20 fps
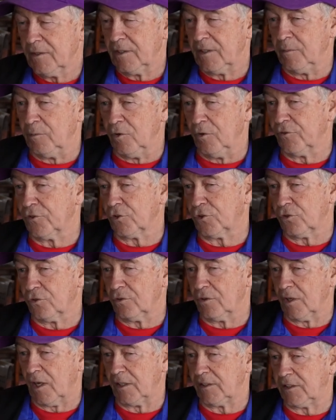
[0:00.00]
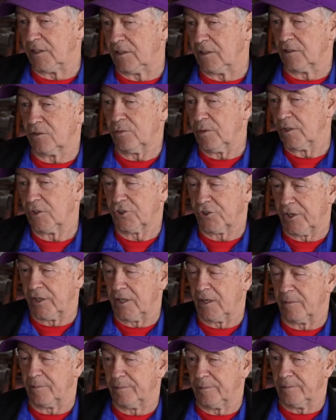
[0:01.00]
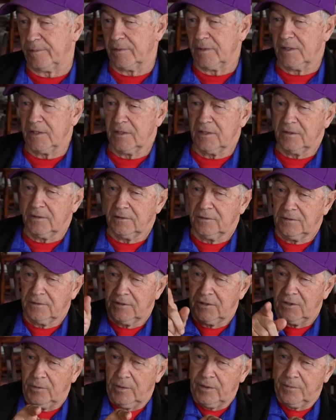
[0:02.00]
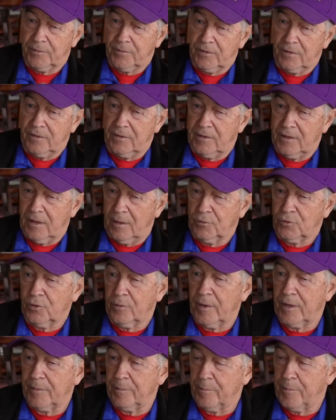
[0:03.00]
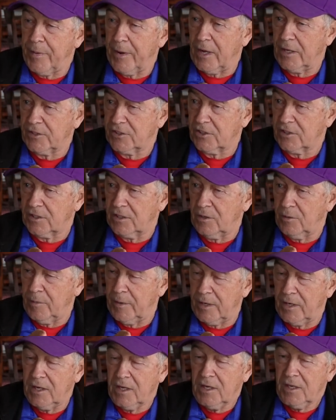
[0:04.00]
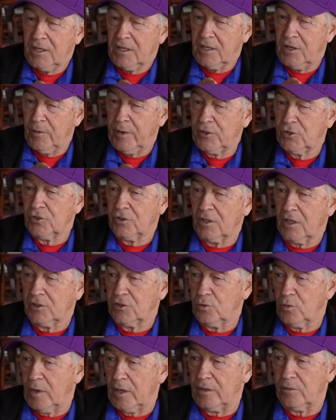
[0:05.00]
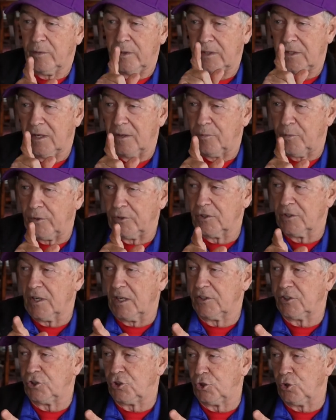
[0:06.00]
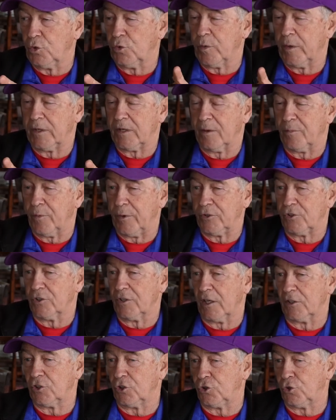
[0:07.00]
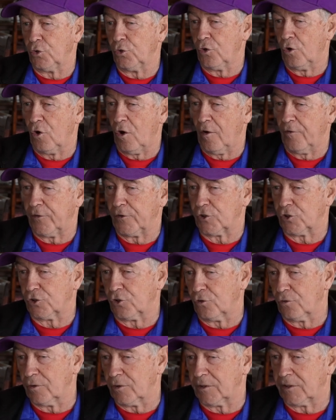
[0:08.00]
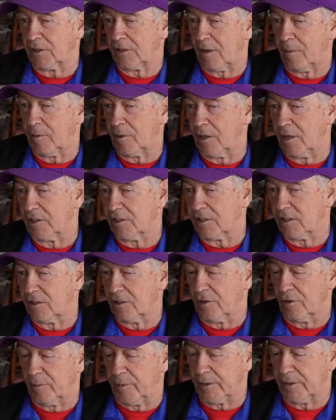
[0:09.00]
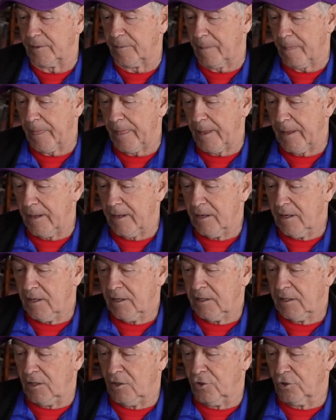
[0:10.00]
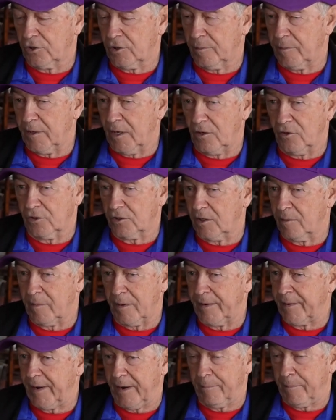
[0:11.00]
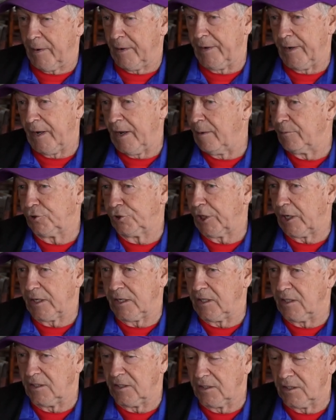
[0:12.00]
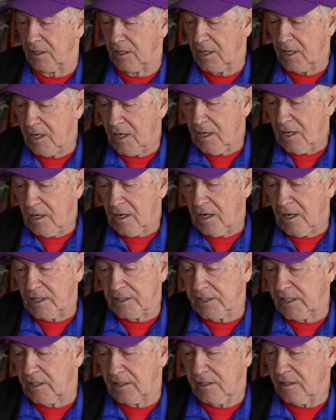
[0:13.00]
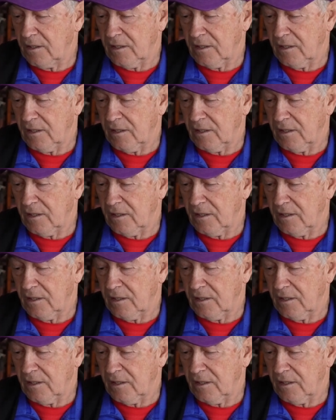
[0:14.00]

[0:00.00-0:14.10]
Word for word: He moved it to ninety, it went straight up. He went, I'm talking about in pounds, I say. He went to ninety-one, it went up. Went to ninety-two, it went up. Went to ninety-two and a half, it stabilized a little bit. He looked at me, I looked at him, but by now I'm shaking. He, I said,